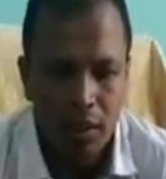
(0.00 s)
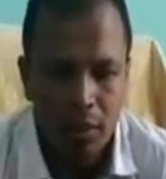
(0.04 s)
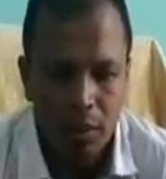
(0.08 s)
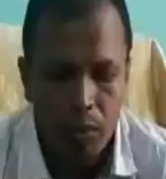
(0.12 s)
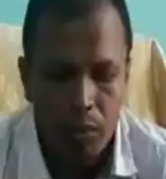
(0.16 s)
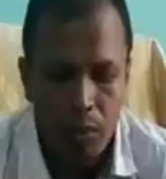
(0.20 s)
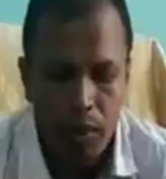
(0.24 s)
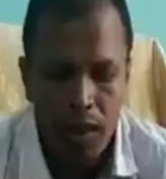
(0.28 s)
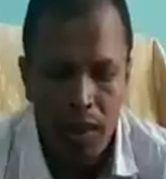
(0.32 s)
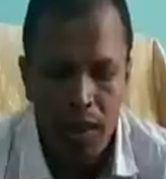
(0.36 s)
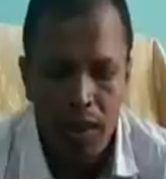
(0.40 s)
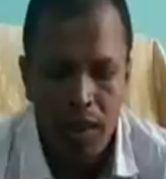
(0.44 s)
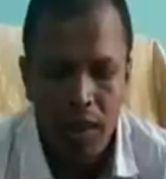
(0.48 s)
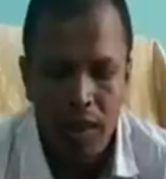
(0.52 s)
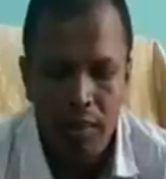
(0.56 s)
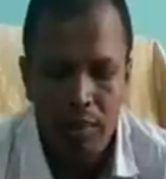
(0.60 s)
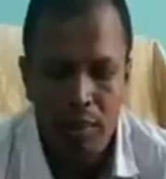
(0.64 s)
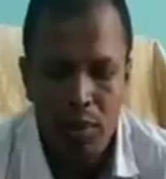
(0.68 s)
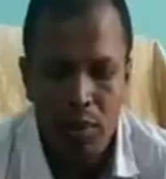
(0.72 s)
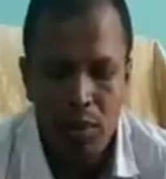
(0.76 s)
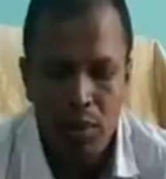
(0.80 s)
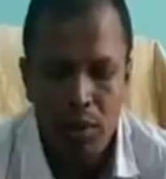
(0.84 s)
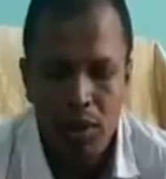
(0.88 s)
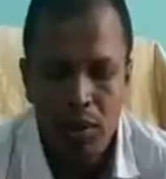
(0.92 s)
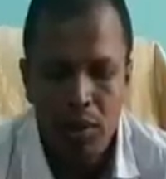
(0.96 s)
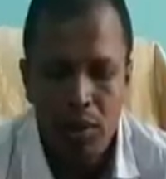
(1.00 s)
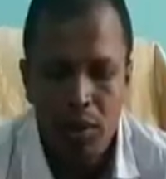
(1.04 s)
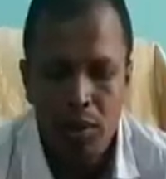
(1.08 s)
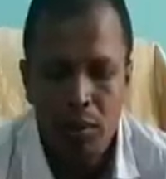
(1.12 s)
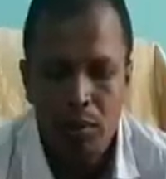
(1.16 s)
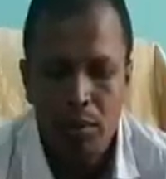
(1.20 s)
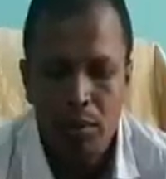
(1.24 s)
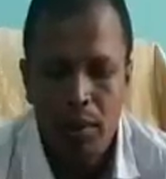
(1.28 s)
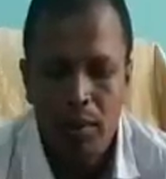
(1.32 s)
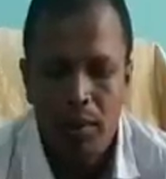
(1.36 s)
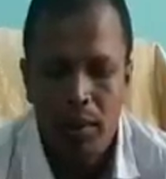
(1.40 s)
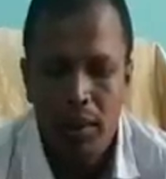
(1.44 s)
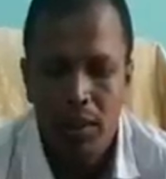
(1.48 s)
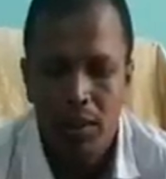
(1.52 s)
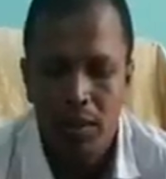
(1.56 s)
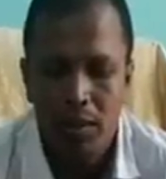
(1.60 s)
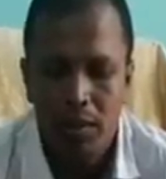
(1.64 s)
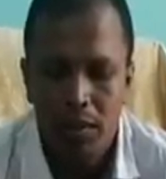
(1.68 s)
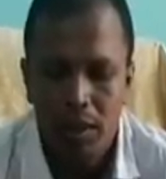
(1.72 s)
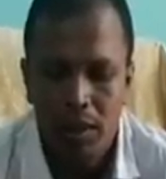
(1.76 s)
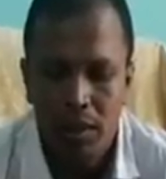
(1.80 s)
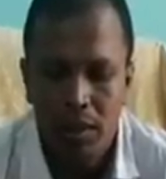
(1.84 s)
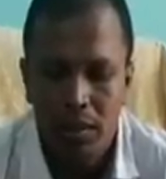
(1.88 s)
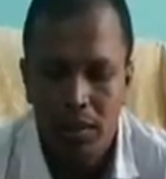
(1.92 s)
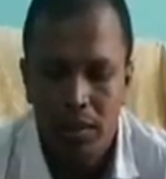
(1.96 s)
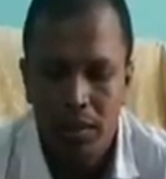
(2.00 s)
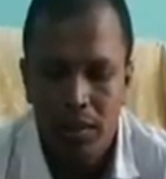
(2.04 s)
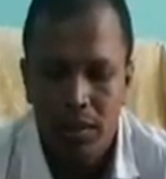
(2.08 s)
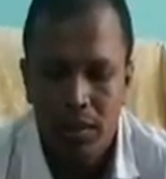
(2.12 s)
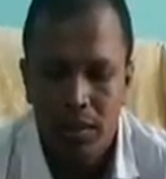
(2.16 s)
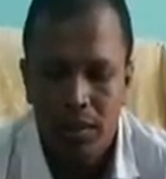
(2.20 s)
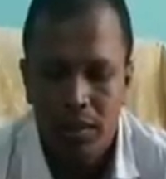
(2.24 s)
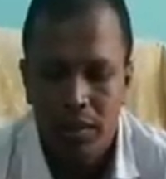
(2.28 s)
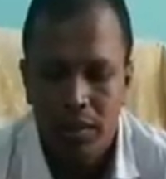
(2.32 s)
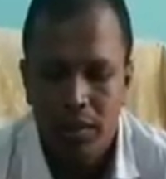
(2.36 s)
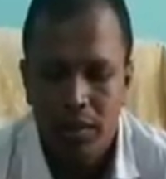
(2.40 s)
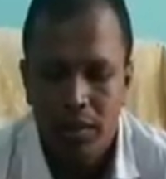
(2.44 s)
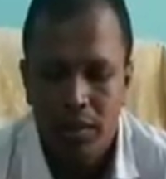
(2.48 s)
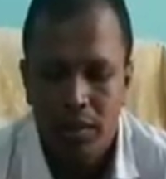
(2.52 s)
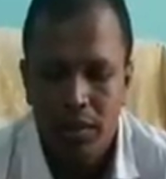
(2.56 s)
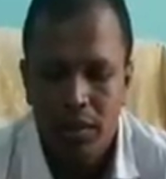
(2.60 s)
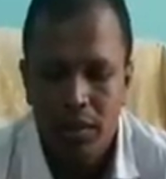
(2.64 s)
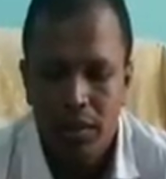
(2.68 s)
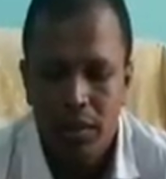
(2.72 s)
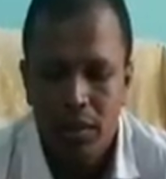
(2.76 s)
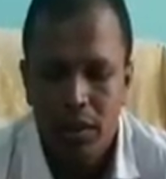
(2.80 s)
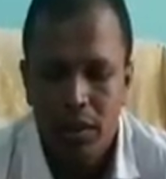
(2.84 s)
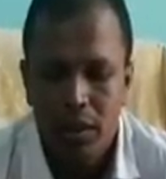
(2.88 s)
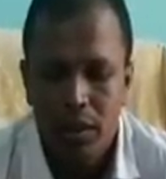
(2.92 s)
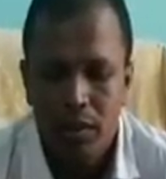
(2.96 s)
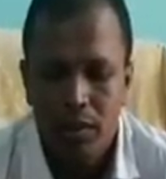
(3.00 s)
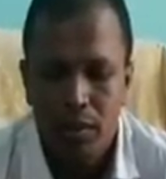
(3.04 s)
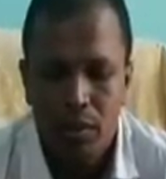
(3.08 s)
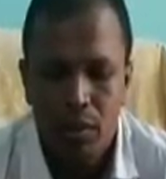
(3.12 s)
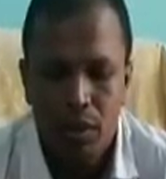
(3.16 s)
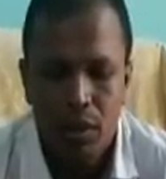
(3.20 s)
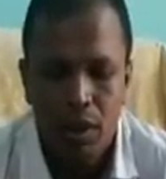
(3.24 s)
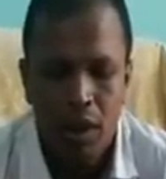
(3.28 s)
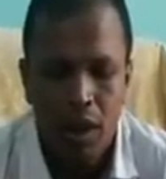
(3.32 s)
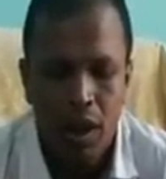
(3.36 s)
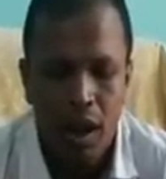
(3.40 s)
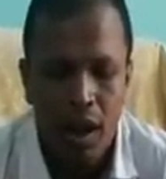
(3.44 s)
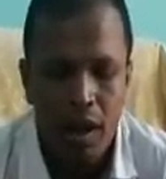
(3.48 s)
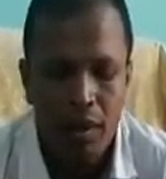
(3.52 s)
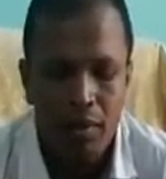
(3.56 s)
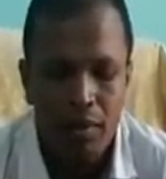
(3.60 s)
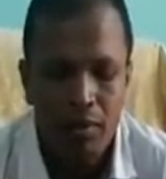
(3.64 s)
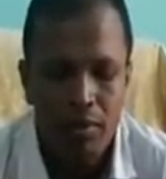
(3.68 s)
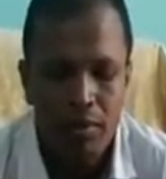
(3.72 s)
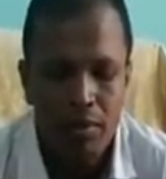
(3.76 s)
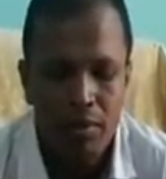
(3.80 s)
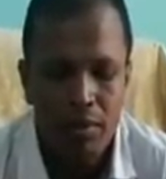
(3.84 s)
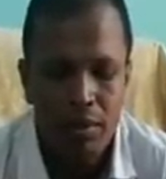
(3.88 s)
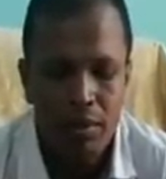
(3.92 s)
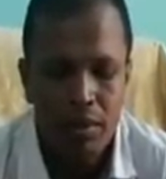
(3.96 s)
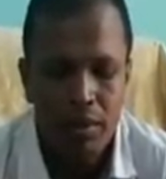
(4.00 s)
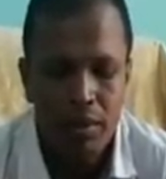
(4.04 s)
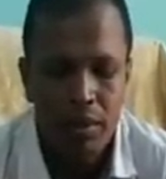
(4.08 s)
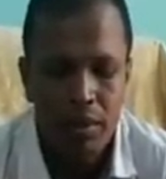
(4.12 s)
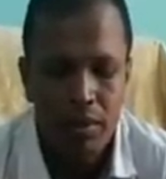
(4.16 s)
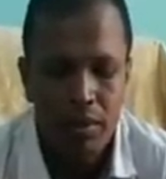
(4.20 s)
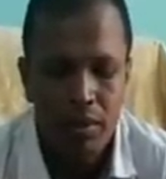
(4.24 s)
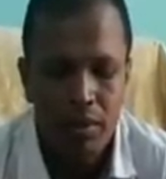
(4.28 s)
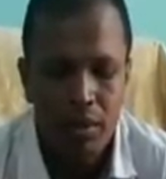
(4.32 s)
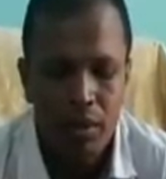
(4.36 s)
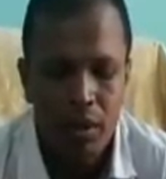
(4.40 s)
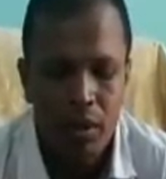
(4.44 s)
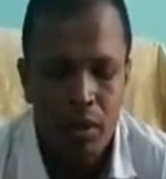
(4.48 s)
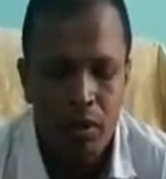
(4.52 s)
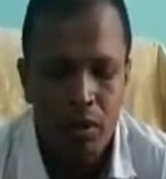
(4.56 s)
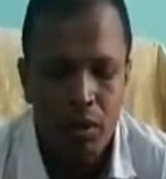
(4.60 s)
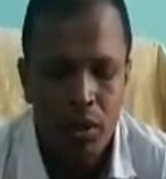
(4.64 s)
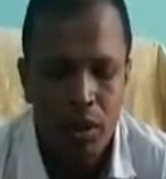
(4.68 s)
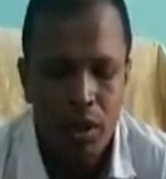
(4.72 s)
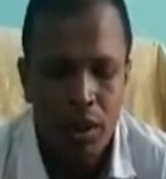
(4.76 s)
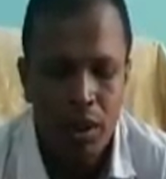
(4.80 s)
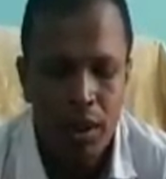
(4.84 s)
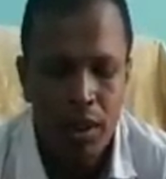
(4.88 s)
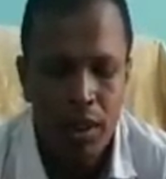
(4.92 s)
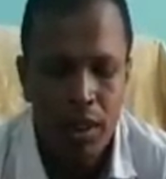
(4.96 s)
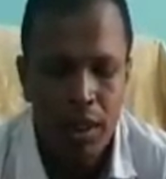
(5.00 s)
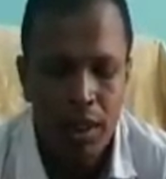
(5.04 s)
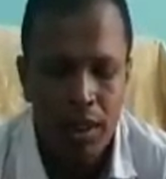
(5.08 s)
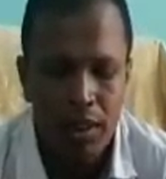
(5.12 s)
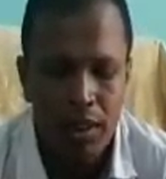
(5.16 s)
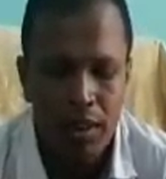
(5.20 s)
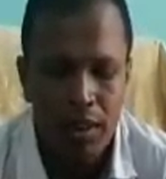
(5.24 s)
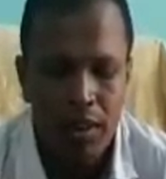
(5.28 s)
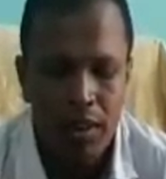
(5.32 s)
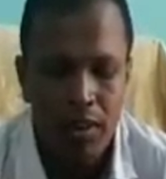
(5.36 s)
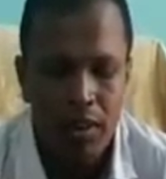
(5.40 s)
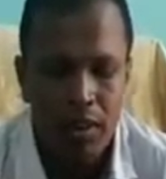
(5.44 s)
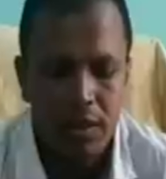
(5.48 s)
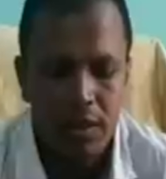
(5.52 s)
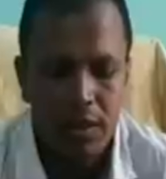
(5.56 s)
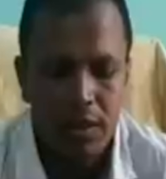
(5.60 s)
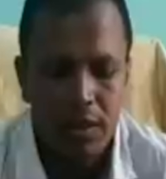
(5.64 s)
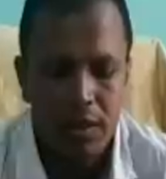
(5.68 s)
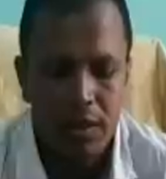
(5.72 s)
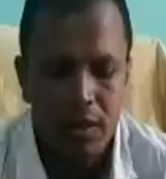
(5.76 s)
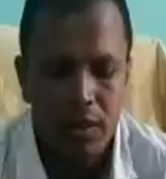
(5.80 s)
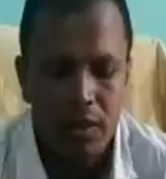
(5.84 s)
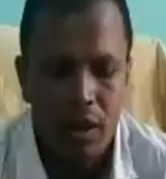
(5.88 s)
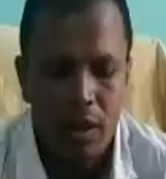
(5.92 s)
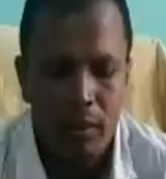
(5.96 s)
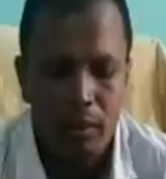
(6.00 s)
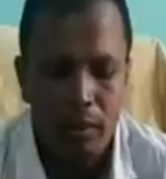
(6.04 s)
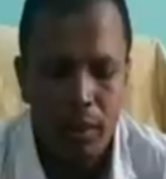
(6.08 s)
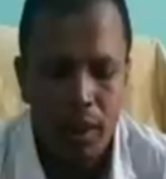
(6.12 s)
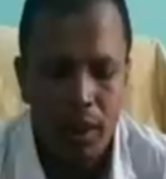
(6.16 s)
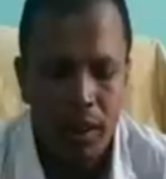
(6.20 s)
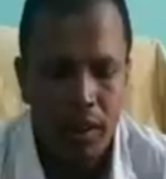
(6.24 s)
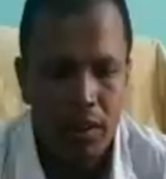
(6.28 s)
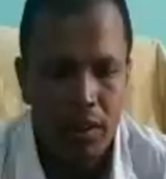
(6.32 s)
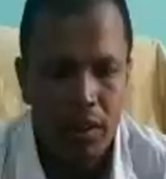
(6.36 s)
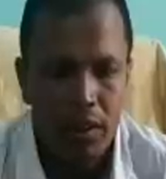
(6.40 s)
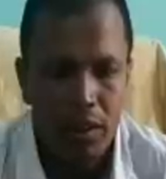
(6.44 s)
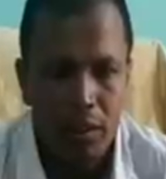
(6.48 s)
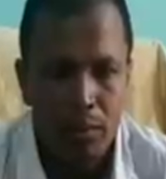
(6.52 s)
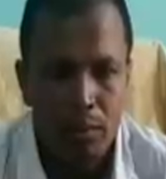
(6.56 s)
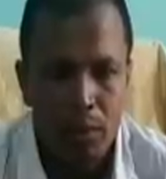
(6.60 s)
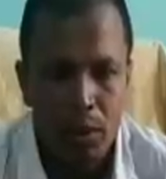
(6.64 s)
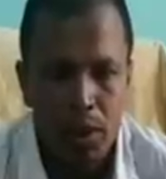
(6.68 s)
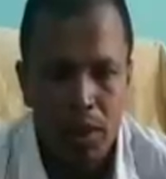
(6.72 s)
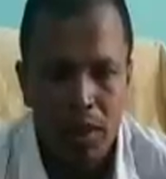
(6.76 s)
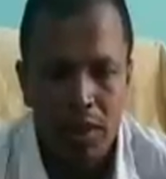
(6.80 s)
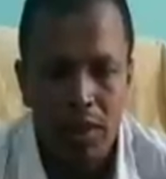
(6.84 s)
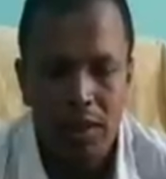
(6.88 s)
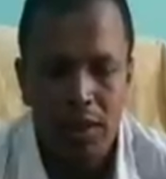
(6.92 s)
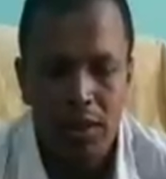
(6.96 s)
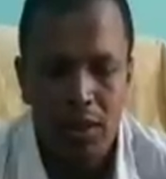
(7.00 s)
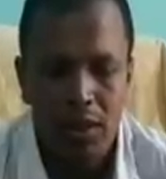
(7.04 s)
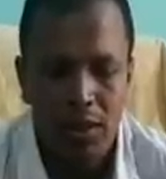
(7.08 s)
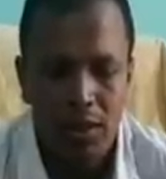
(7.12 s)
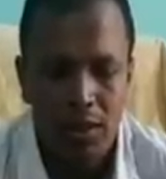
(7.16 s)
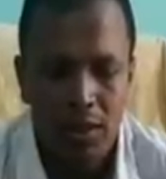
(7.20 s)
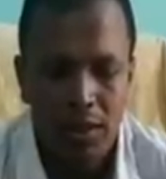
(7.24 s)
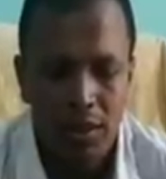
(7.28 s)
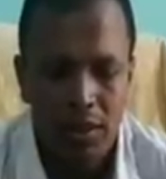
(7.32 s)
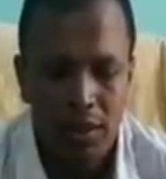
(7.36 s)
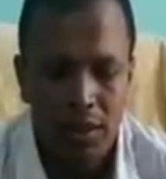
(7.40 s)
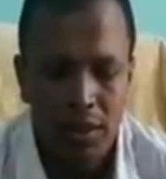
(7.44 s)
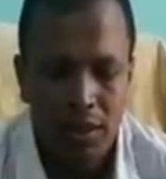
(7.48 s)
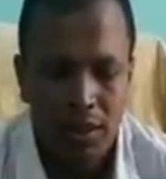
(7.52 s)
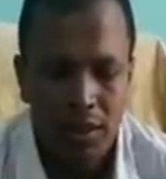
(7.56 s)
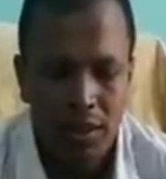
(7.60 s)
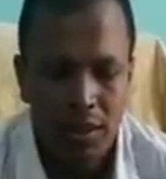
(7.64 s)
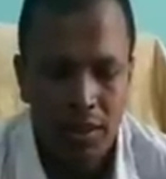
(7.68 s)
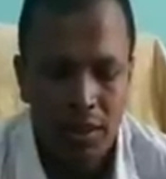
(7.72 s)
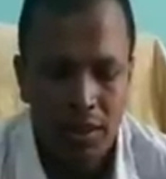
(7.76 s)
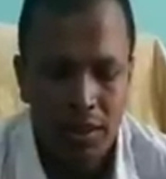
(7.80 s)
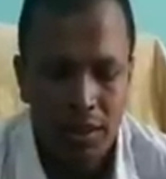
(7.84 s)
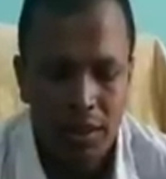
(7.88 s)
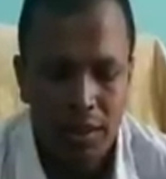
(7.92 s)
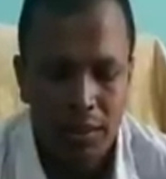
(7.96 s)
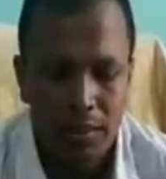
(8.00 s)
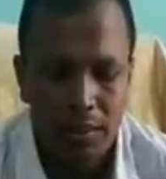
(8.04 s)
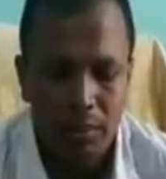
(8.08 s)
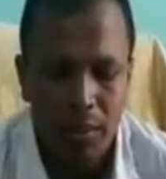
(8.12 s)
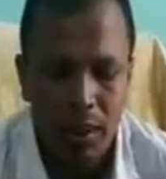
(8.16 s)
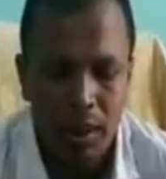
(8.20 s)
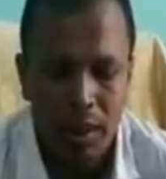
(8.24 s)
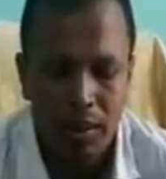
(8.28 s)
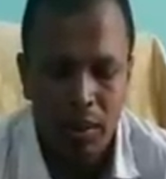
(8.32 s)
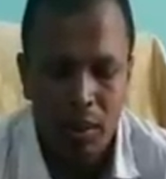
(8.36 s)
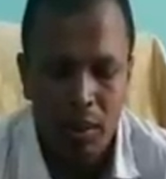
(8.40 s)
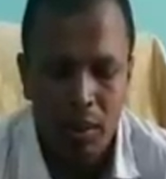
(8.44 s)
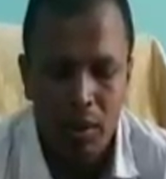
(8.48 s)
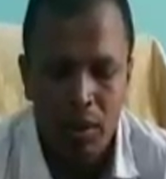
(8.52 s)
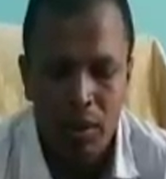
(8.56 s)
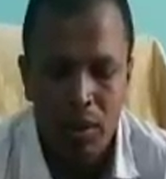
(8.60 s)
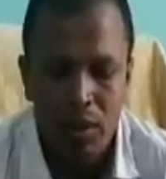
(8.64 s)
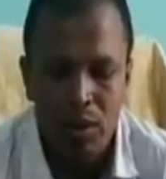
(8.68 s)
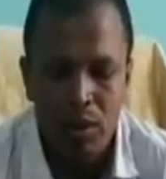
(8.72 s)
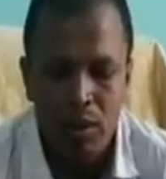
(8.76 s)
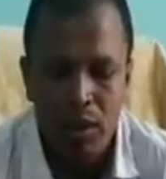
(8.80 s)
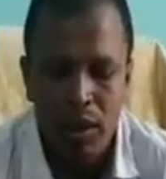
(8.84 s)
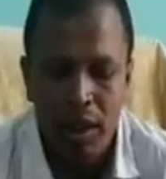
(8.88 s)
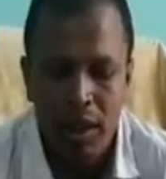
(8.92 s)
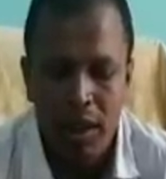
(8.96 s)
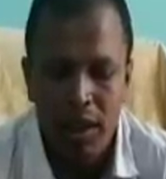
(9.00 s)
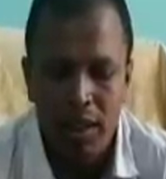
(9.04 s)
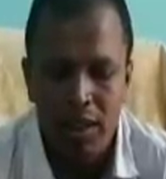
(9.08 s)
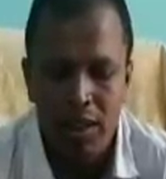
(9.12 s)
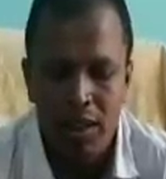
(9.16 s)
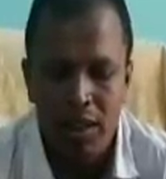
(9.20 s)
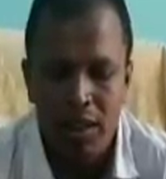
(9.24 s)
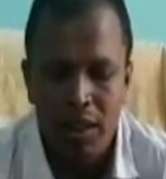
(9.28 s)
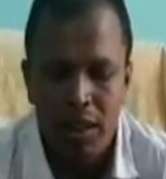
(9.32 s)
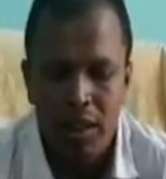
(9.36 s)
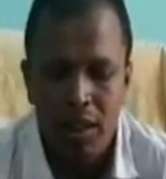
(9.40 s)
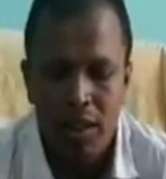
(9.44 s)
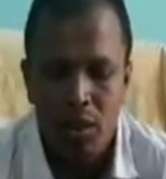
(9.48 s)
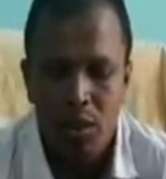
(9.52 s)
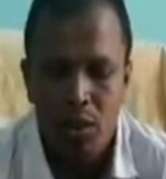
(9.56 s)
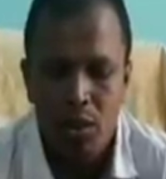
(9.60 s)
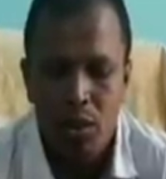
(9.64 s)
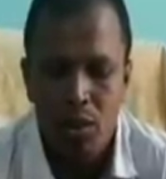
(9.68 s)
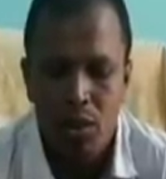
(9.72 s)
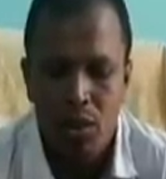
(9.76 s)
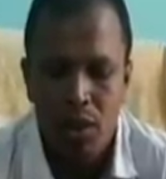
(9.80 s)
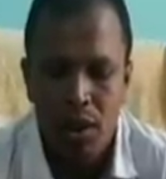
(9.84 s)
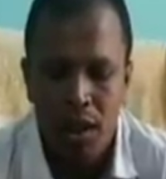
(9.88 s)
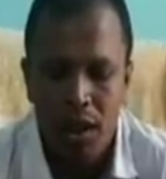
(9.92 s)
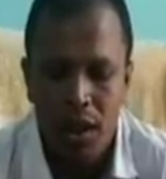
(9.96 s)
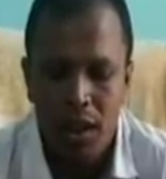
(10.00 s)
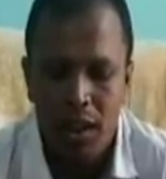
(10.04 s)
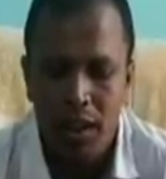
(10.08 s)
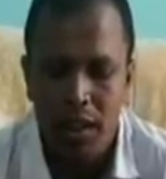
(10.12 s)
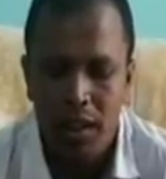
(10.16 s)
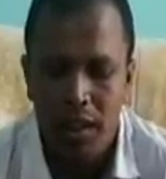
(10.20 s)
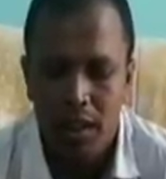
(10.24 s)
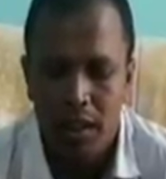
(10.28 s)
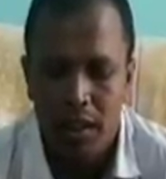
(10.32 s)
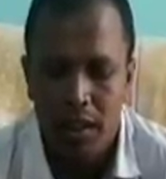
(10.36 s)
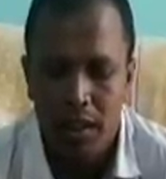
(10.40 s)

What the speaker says: We aim to equip our students for life not only as competent job seekers but also as socially